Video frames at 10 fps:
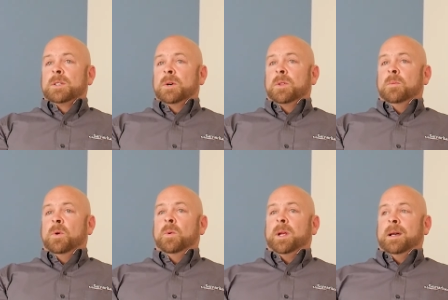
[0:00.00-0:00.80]
So the
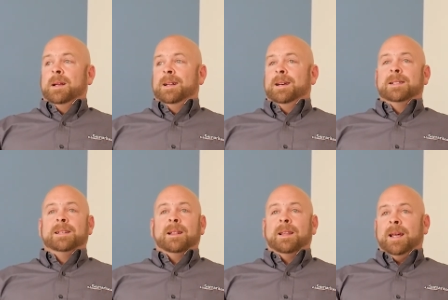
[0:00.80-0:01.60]
more we can
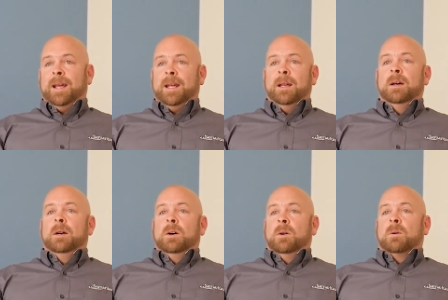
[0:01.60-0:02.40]
delay
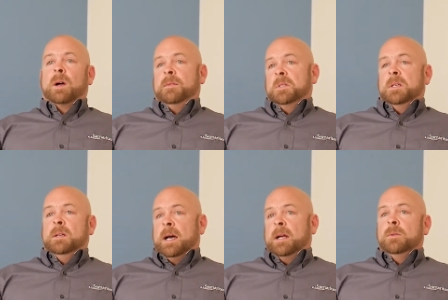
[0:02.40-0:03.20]
or obviously
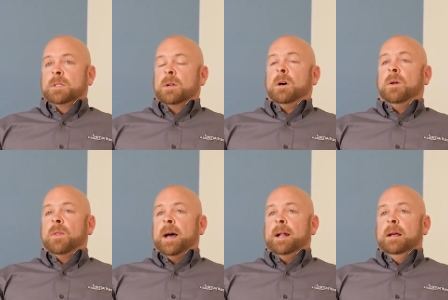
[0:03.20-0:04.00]
not use at all
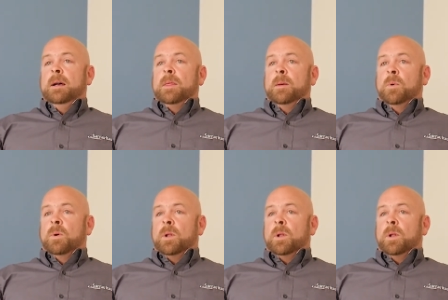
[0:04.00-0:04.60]
that, the more